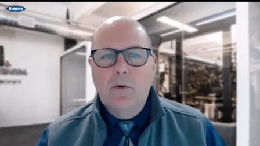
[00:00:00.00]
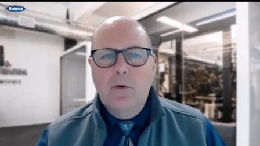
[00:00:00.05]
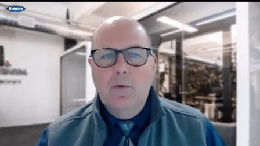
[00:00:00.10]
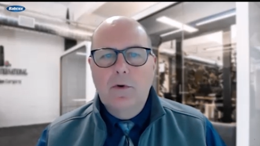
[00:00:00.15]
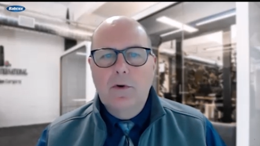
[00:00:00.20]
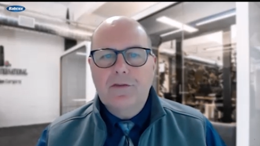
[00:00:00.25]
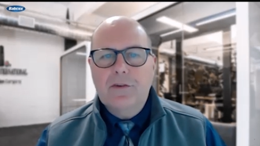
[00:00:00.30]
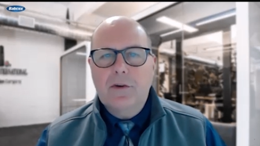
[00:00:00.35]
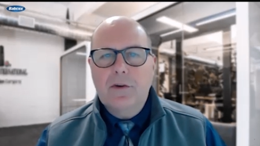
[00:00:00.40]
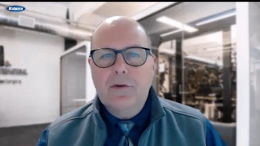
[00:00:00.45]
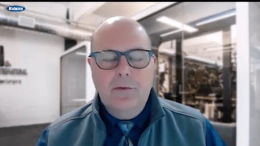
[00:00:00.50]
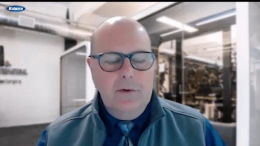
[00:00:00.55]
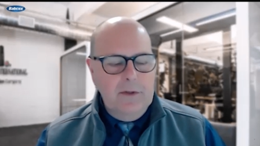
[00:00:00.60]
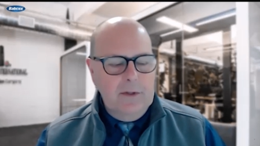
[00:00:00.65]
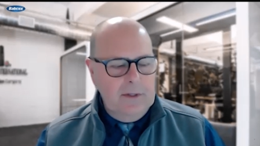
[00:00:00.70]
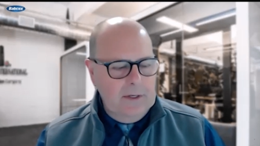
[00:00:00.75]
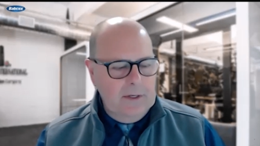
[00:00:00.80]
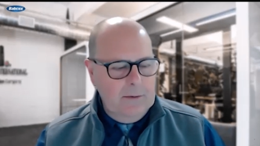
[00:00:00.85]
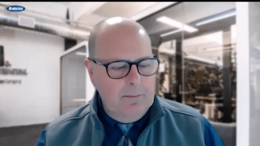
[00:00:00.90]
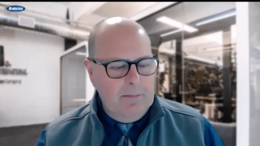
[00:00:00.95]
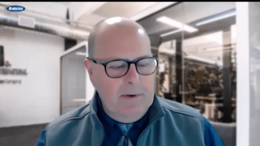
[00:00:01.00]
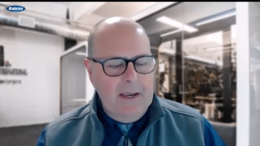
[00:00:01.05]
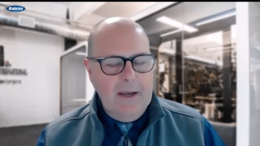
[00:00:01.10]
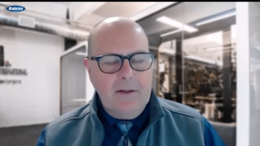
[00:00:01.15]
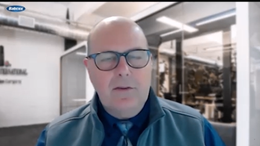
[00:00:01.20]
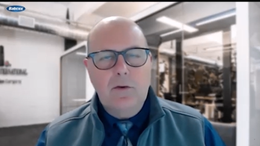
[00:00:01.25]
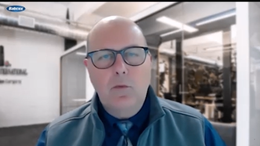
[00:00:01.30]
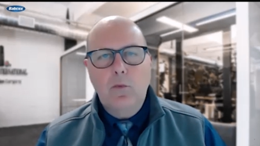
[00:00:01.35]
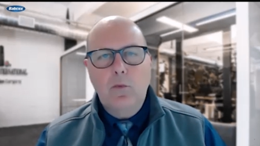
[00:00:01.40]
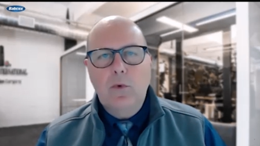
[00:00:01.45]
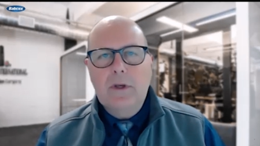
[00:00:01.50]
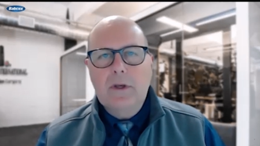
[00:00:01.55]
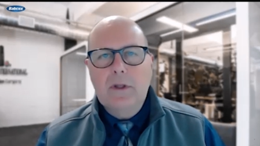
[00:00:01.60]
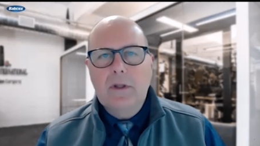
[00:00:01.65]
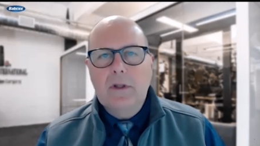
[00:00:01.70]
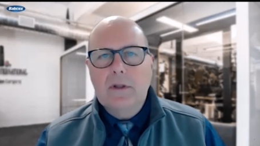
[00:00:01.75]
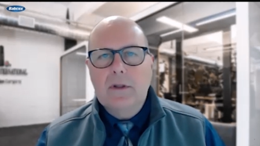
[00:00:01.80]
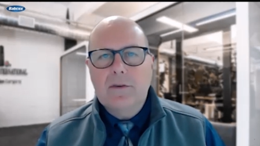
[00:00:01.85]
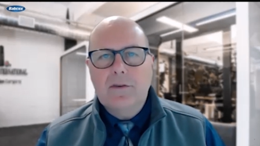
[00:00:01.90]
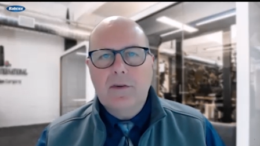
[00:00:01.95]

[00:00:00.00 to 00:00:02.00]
which can really impact the wheel,